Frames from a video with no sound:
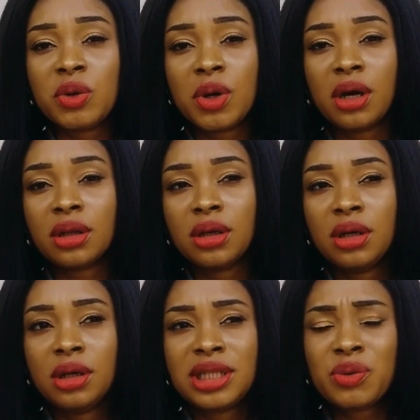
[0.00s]
well,
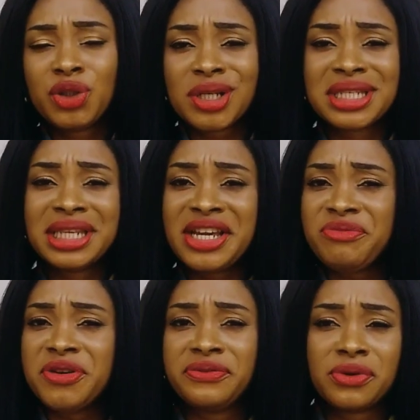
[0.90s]
they would just leave
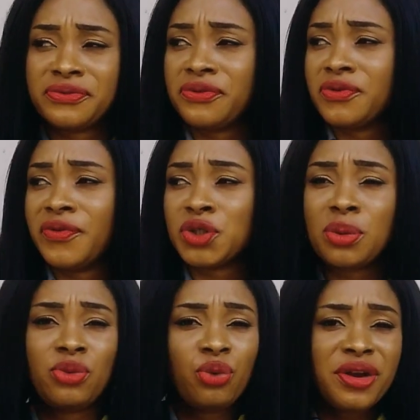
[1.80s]
me for
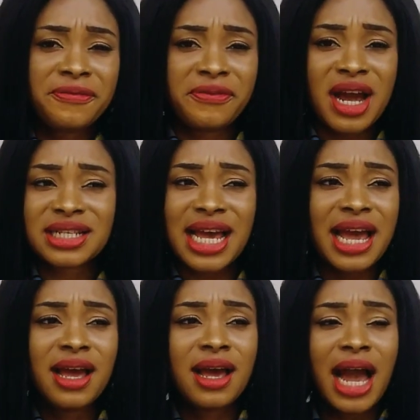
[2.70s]
some riffraff.
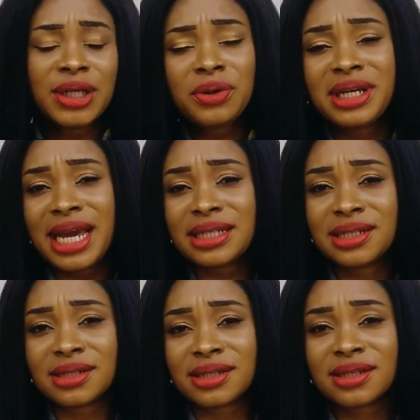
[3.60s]
I don't get
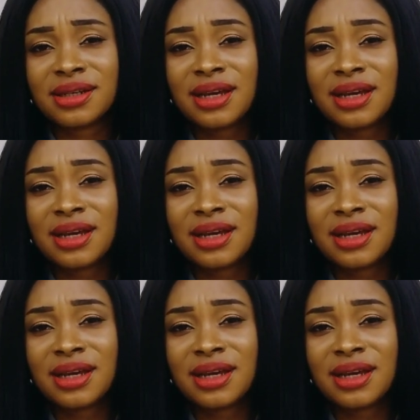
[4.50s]
it.